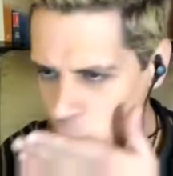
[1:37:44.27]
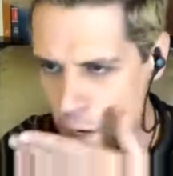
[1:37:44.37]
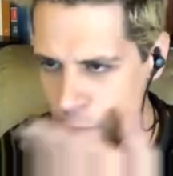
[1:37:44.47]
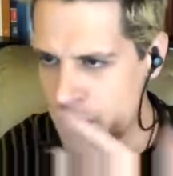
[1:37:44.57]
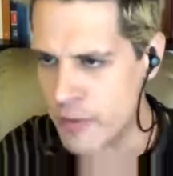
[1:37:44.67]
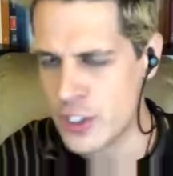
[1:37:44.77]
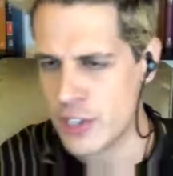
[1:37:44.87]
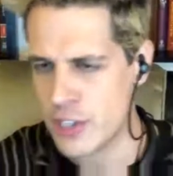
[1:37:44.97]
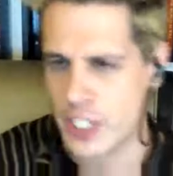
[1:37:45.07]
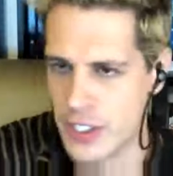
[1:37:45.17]
I've never
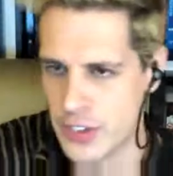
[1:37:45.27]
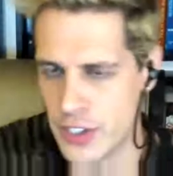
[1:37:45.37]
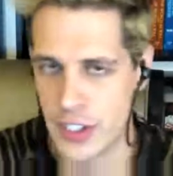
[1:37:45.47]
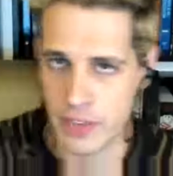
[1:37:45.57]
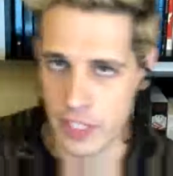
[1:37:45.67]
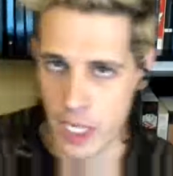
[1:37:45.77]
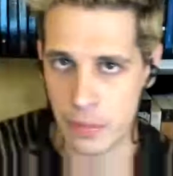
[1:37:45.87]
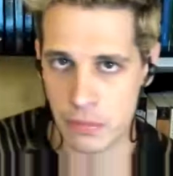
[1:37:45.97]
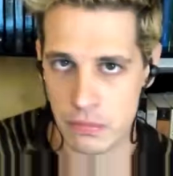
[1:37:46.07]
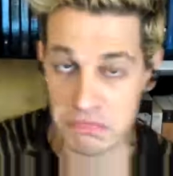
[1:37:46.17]
seriously considered giving
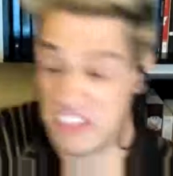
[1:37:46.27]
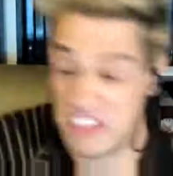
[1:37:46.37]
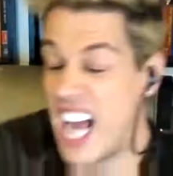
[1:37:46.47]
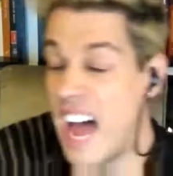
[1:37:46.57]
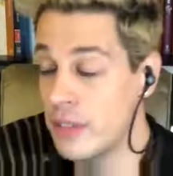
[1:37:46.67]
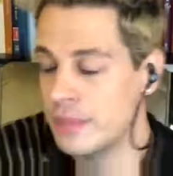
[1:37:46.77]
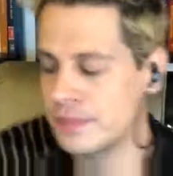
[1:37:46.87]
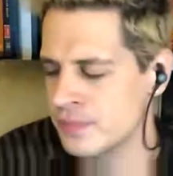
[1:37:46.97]
up. I haven't.